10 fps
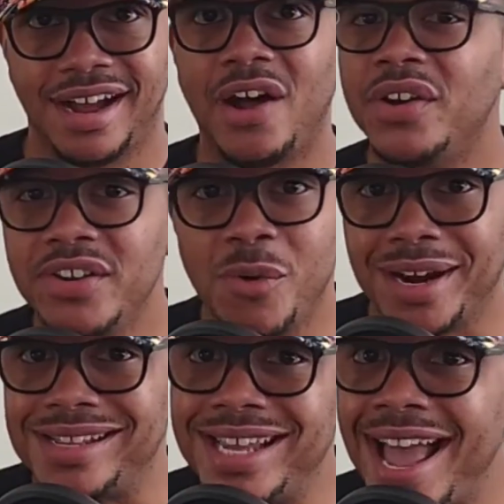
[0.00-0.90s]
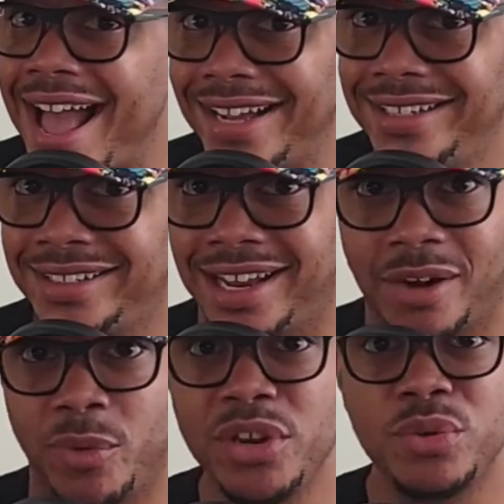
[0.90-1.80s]
I don't even want to text.
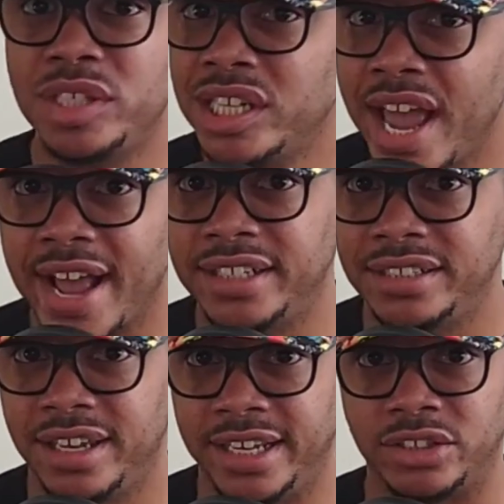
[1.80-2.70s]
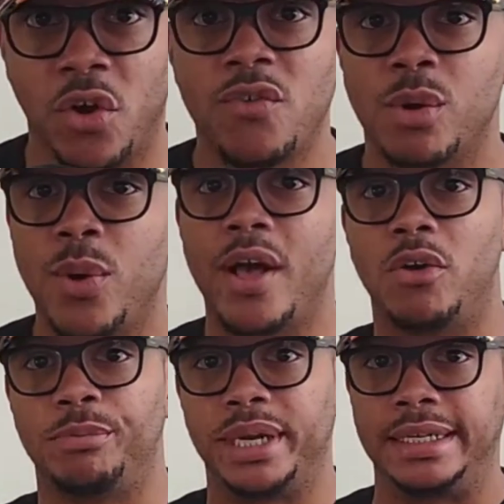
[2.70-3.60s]
Like, when you text, it's
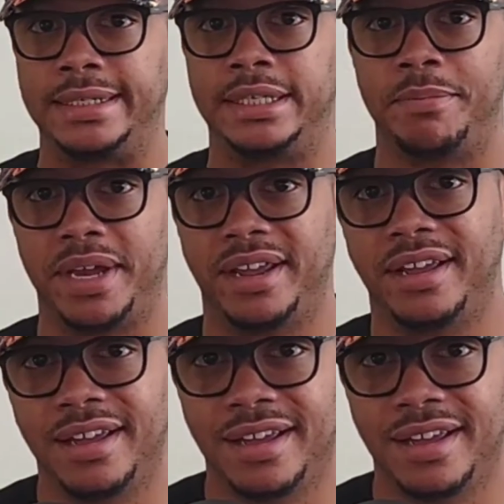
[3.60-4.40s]
overwhelming to me.